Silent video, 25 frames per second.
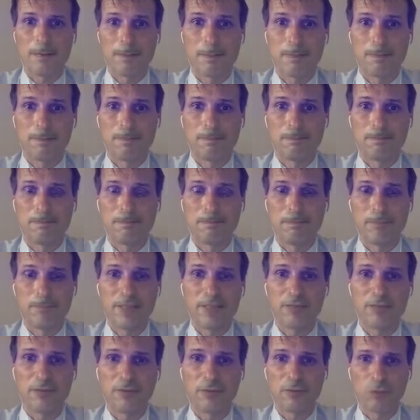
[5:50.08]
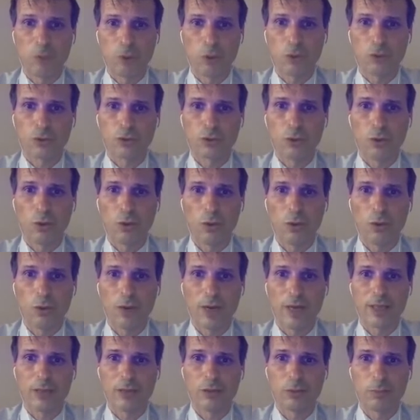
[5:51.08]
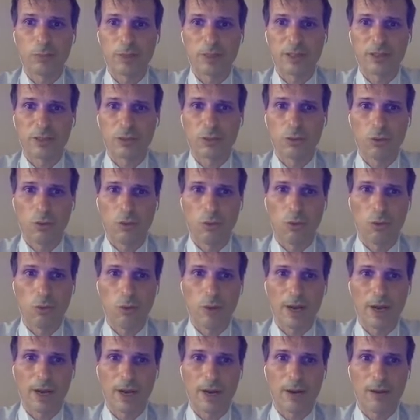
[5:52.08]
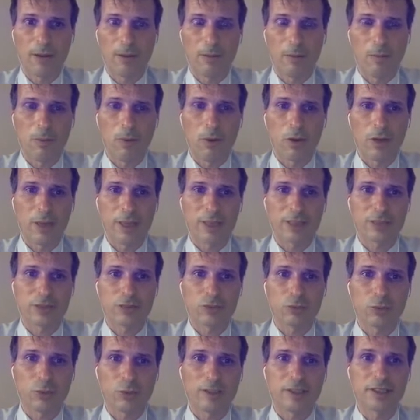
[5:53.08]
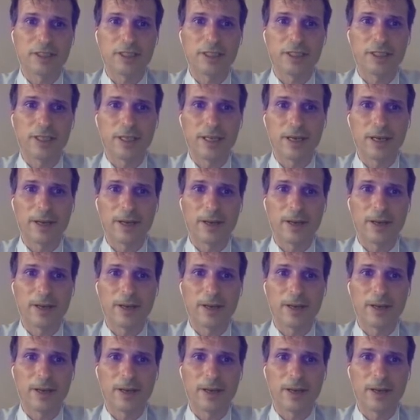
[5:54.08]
Mean throw score and duplex score were more or less 90